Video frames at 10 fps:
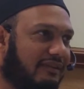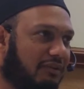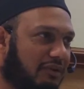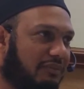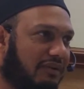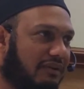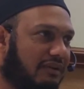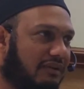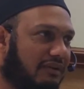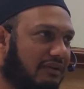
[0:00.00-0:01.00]
You with me?
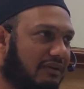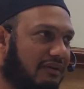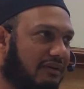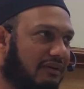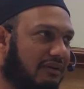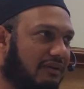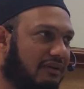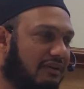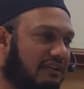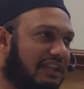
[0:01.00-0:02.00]

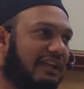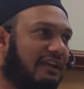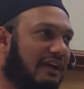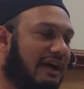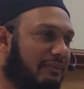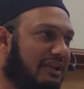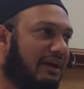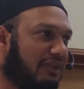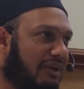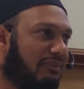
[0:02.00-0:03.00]
What
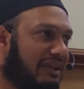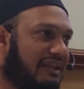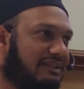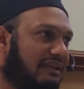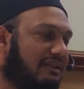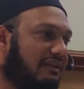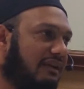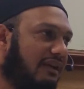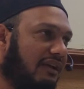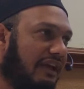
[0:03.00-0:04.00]
I mean is that the
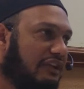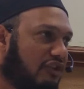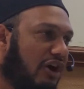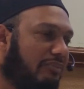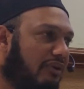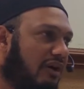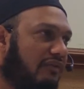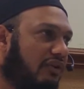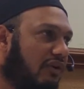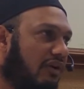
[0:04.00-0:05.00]
example
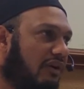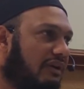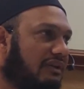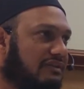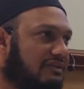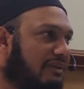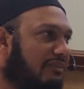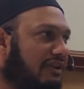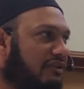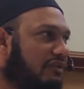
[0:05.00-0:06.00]
of a car is
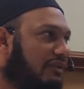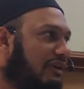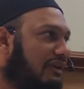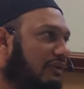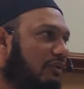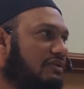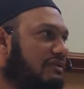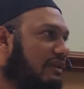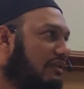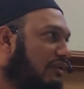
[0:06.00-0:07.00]
similar to a
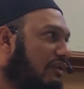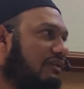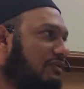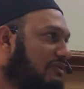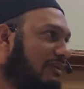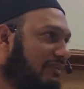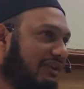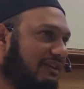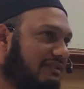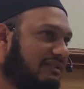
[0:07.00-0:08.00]
horse and cart or something
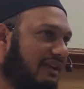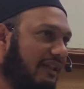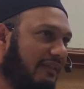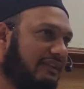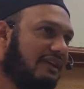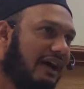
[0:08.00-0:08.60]
else that's